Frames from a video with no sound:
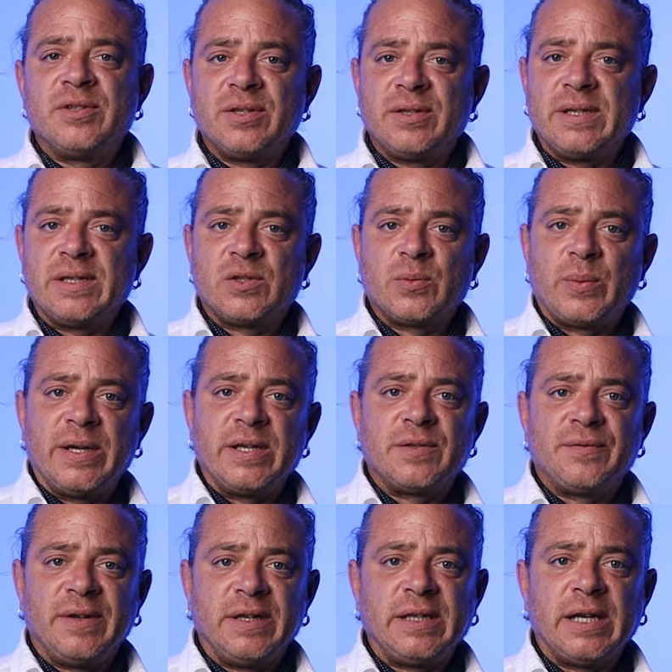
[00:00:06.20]
to this week's
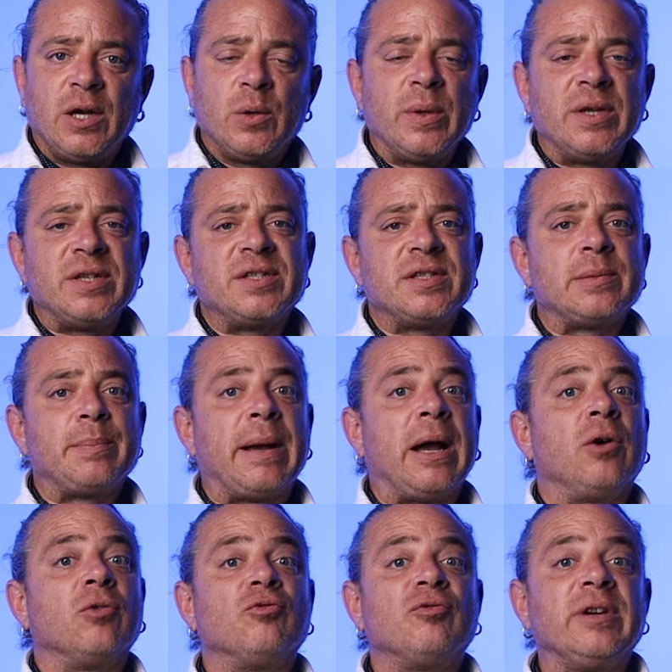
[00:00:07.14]
video, which is
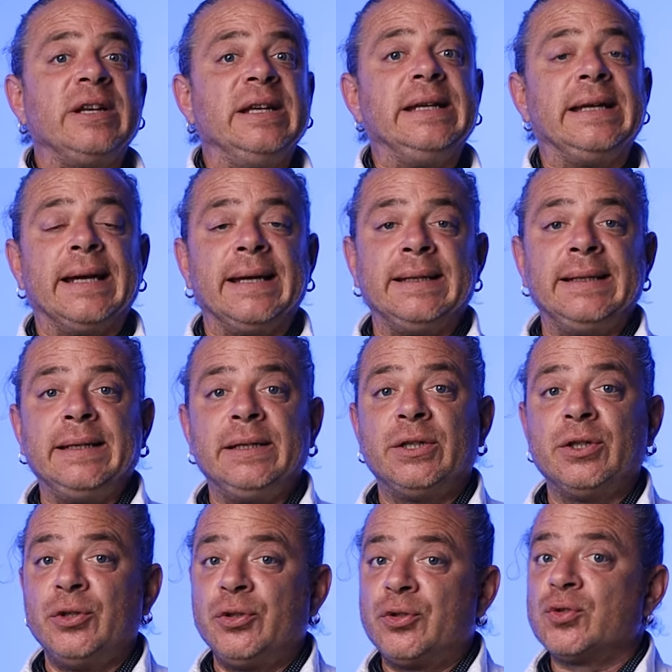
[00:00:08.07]
about regaining
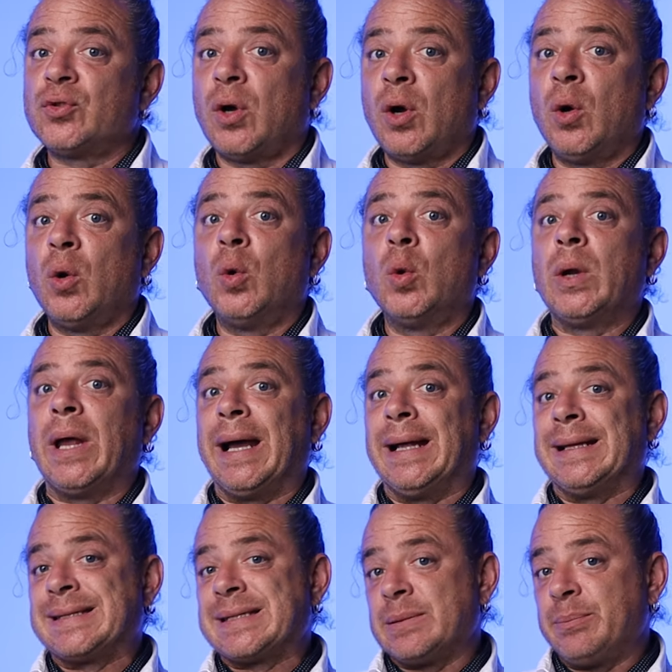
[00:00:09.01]
control
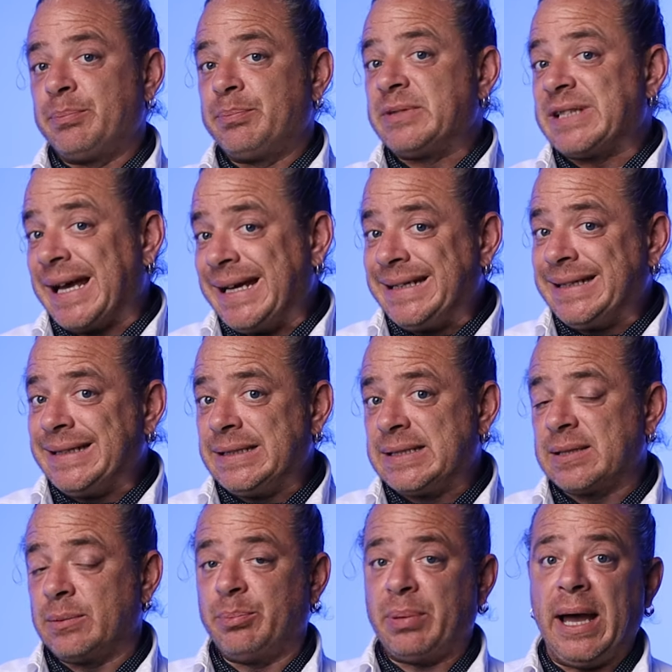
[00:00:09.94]
and some taking
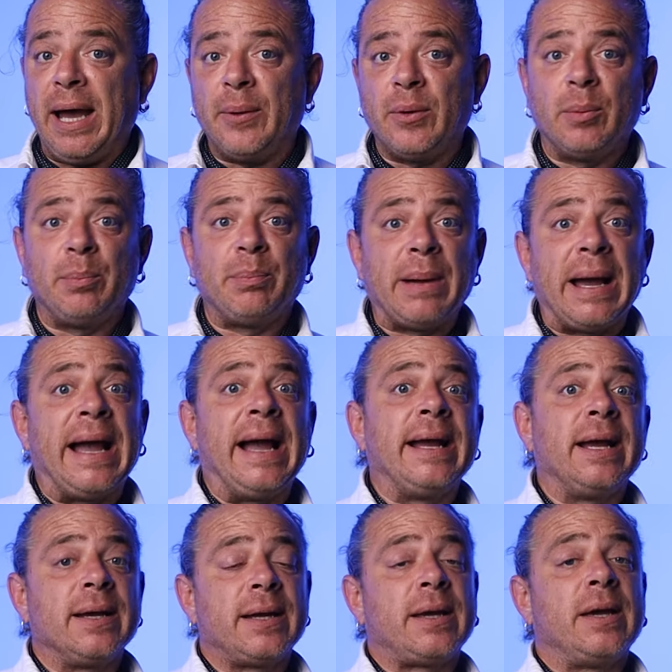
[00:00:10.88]
some power
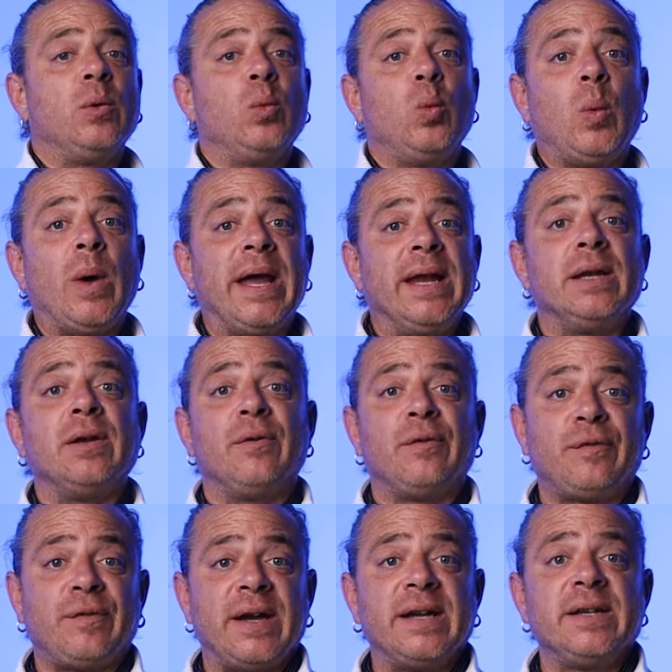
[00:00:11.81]
back when
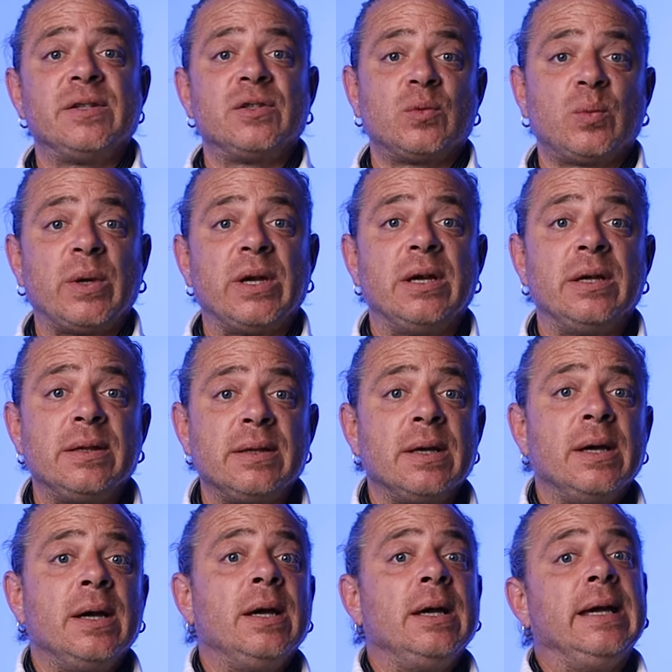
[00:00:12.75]
faced with
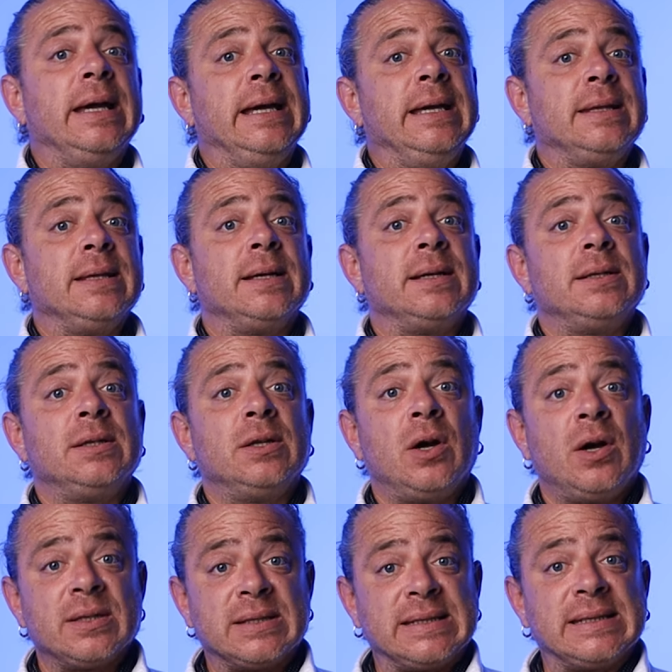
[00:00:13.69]
either
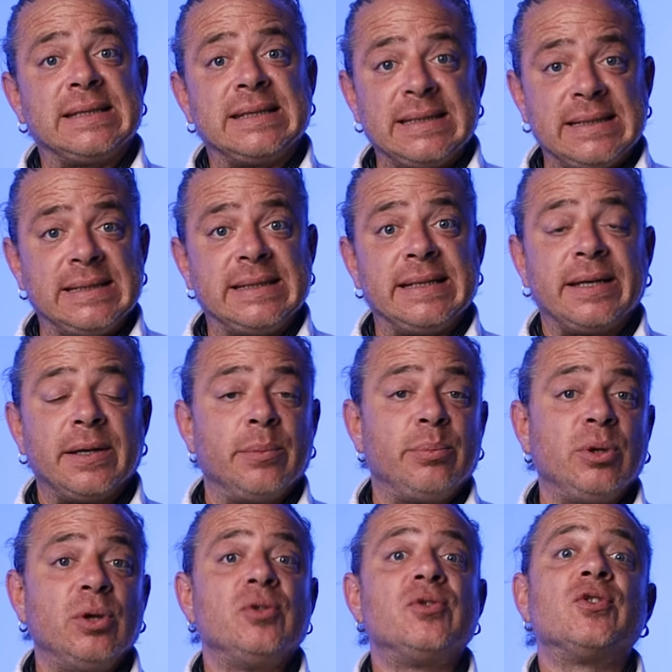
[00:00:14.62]
narcissistic
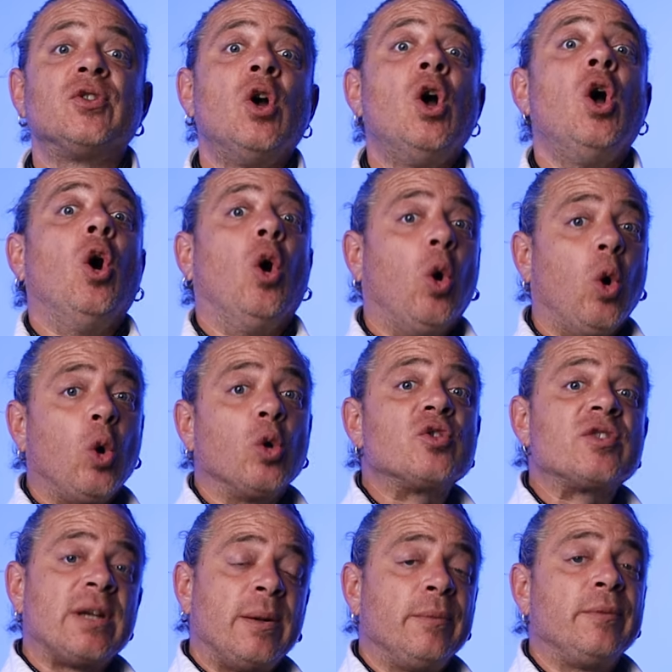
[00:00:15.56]
abuse or
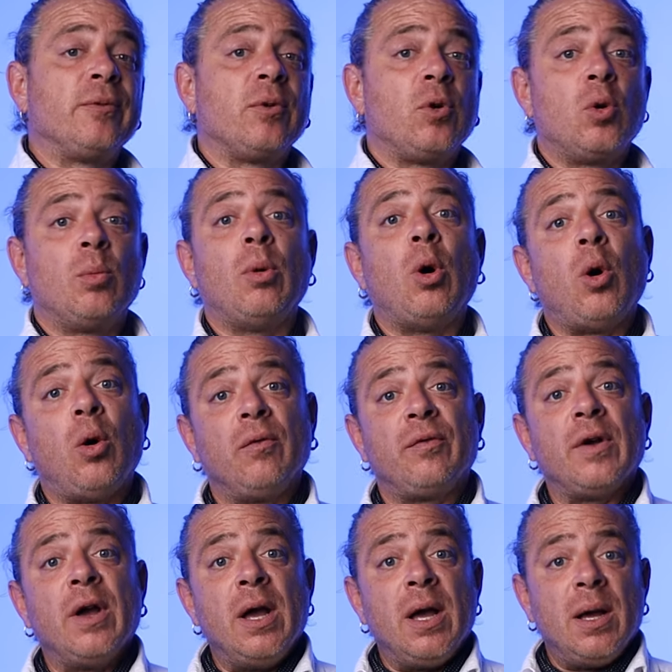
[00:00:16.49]
some form
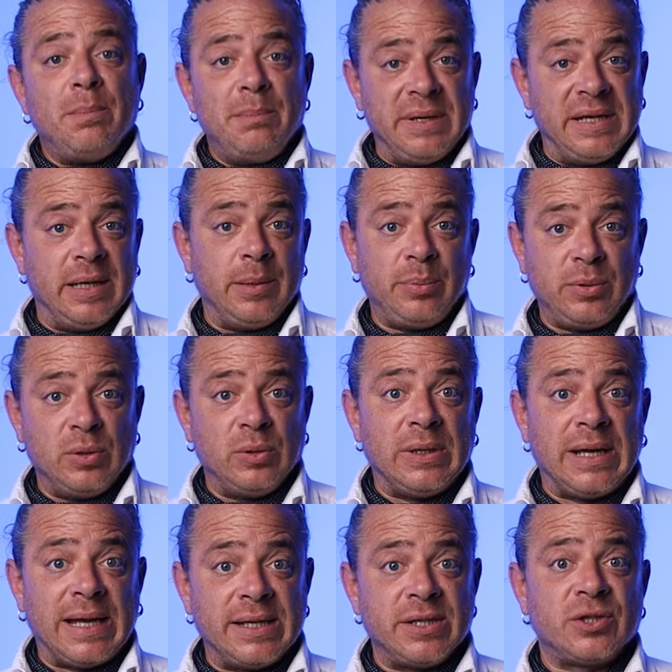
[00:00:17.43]
of
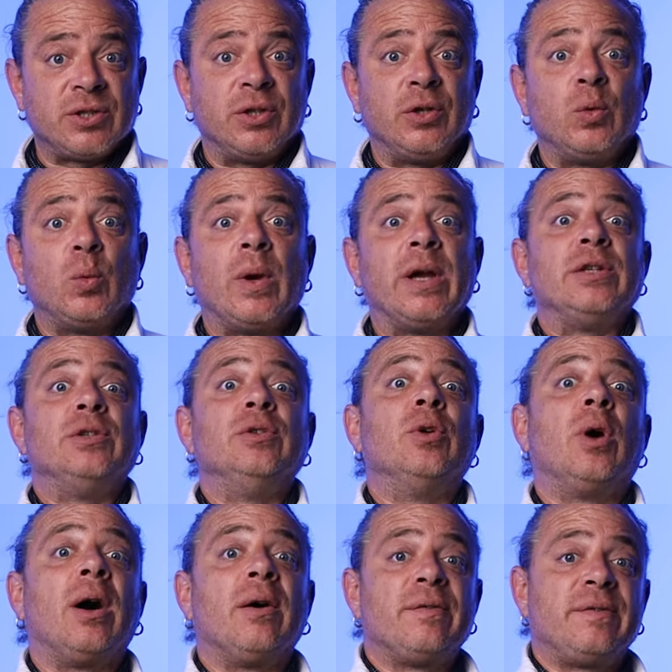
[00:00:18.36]
manipulation where you
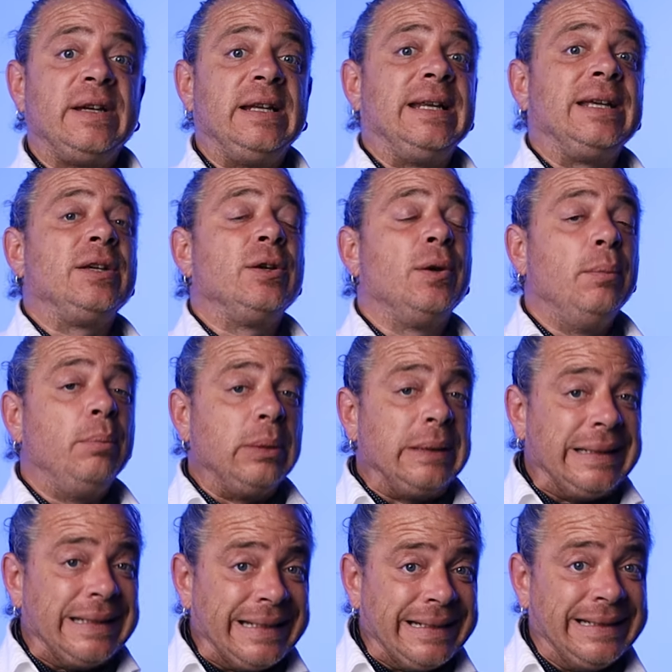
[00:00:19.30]
are feeling
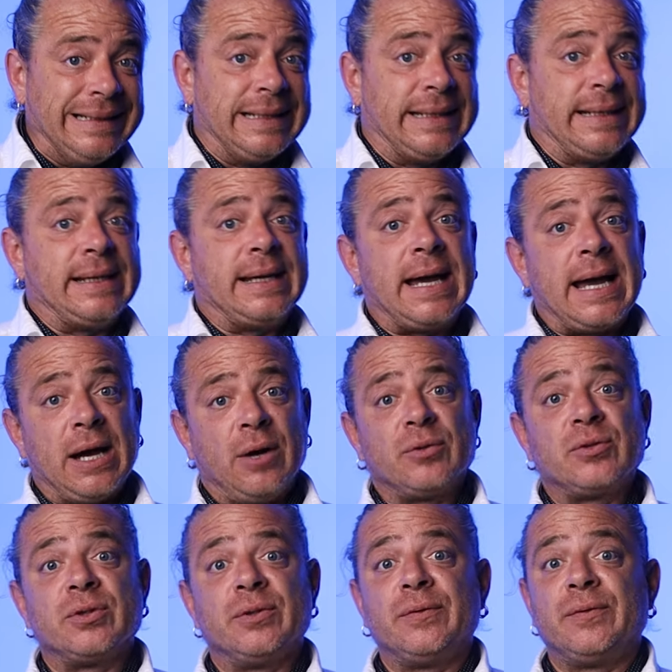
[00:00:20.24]
completely
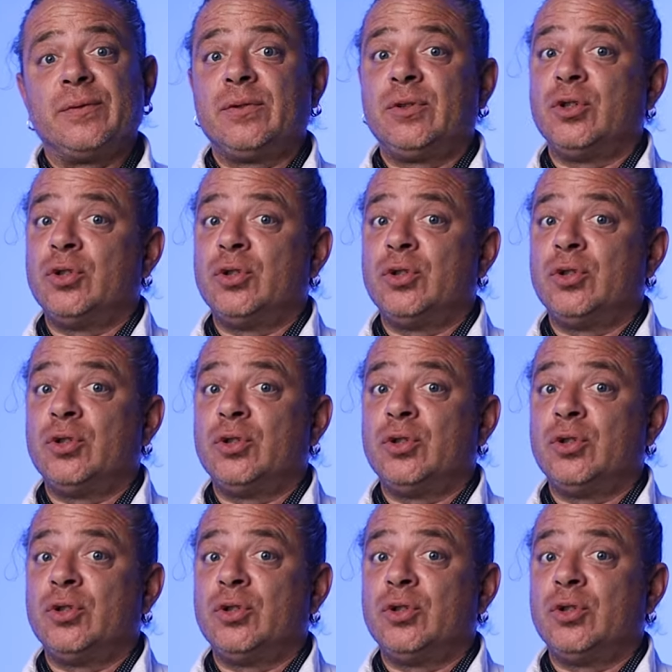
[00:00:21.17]
out of